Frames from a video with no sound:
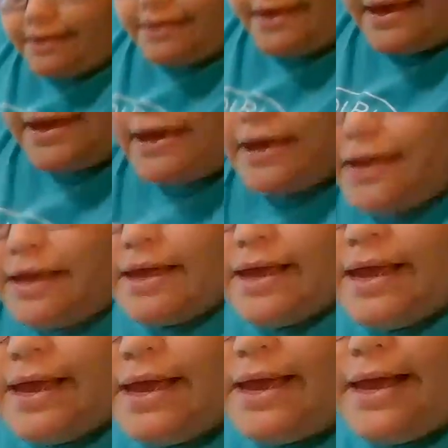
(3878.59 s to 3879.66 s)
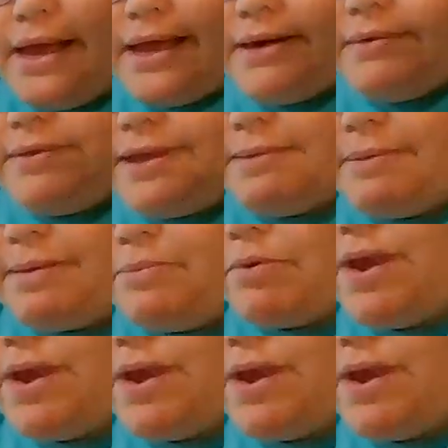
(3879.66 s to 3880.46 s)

I think. I don't think my